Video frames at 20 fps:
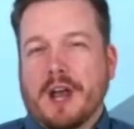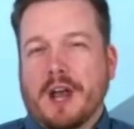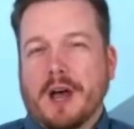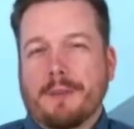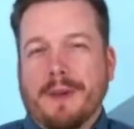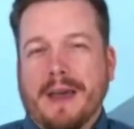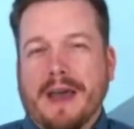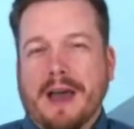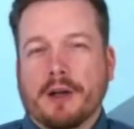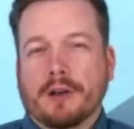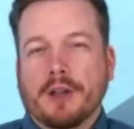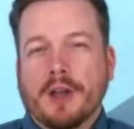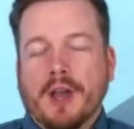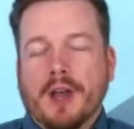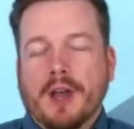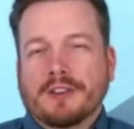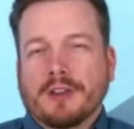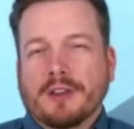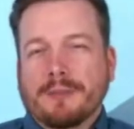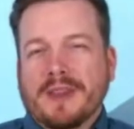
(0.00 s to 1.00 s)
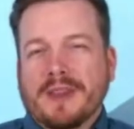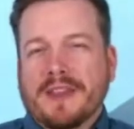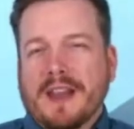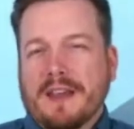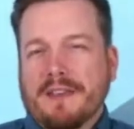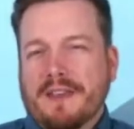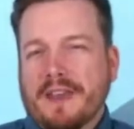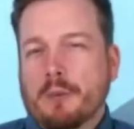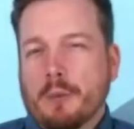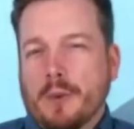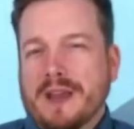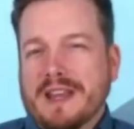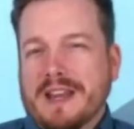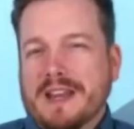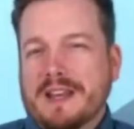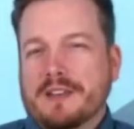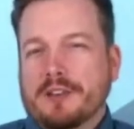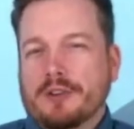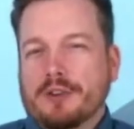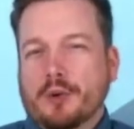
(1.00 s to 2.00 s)
about something that I think we
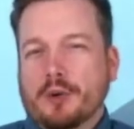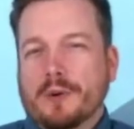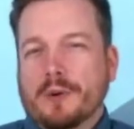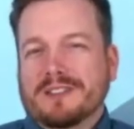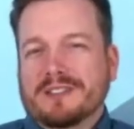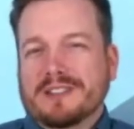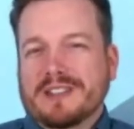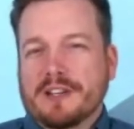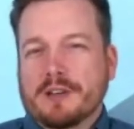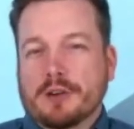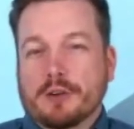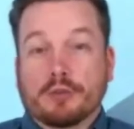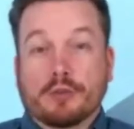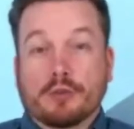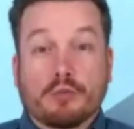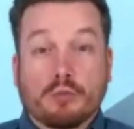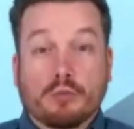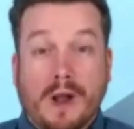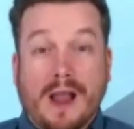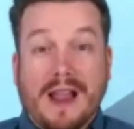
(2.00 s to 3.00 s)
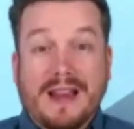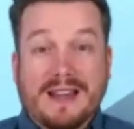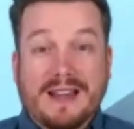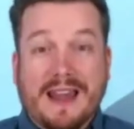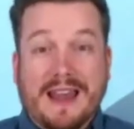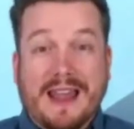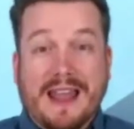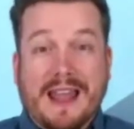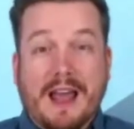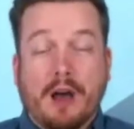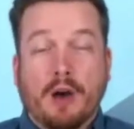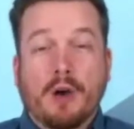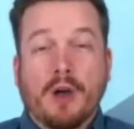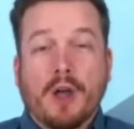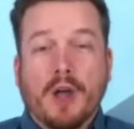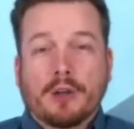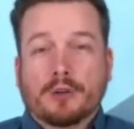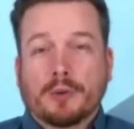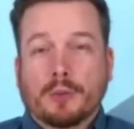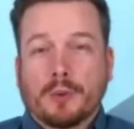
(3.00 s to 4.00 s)
need to do as leaders right now
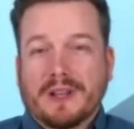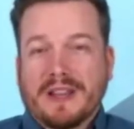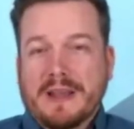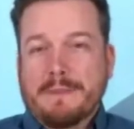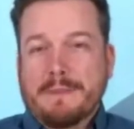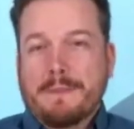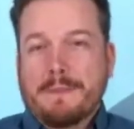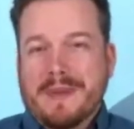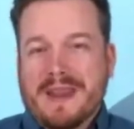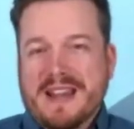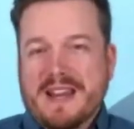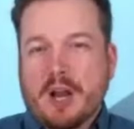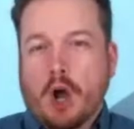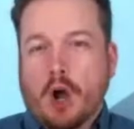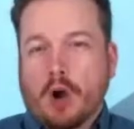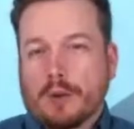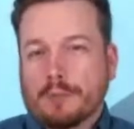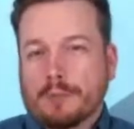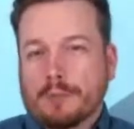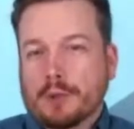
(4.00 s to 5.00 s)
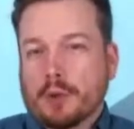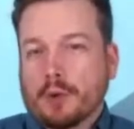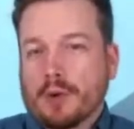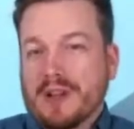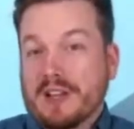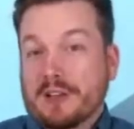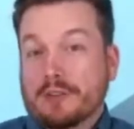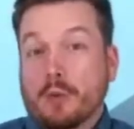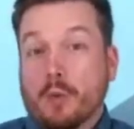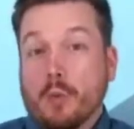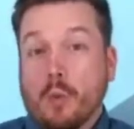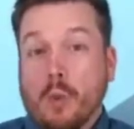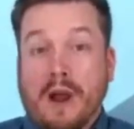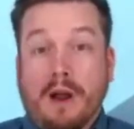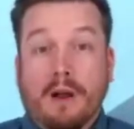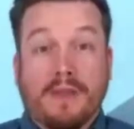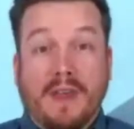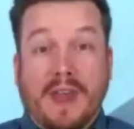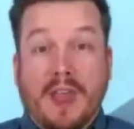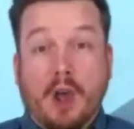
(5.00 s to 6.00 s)
to really meet our employees
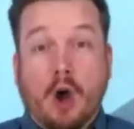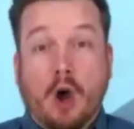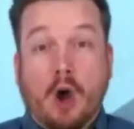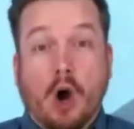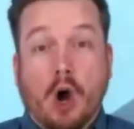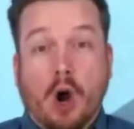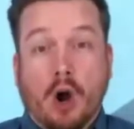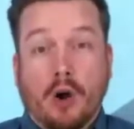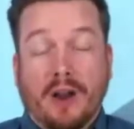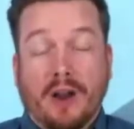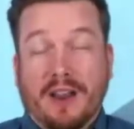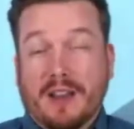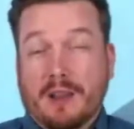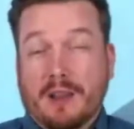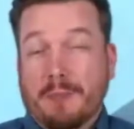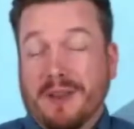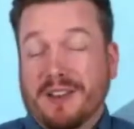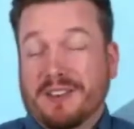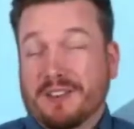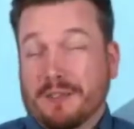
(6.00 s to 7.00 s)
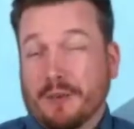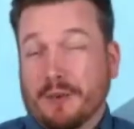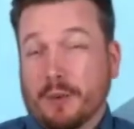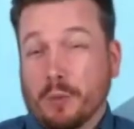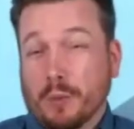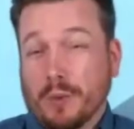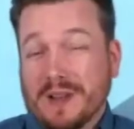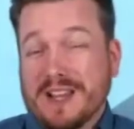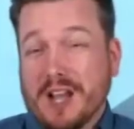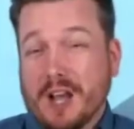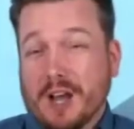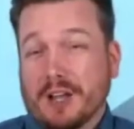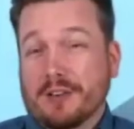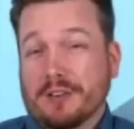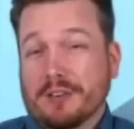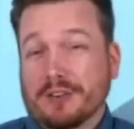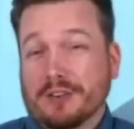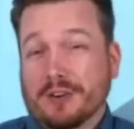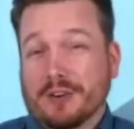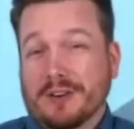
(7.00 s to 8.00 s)
where they are in the midst of a really
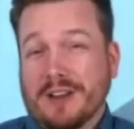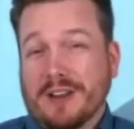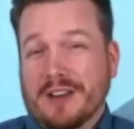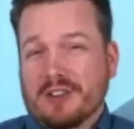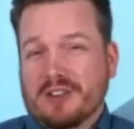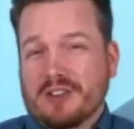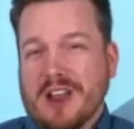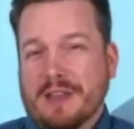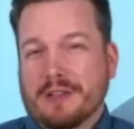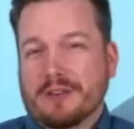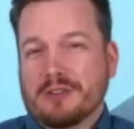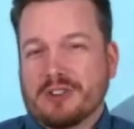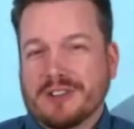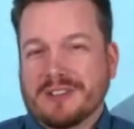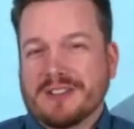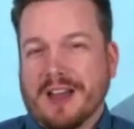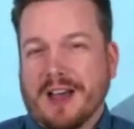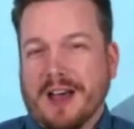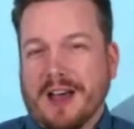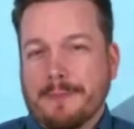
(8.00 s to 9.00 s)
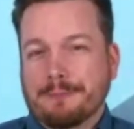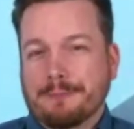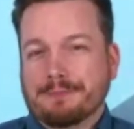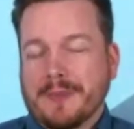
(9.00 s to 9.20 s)
uncertain and challenging time.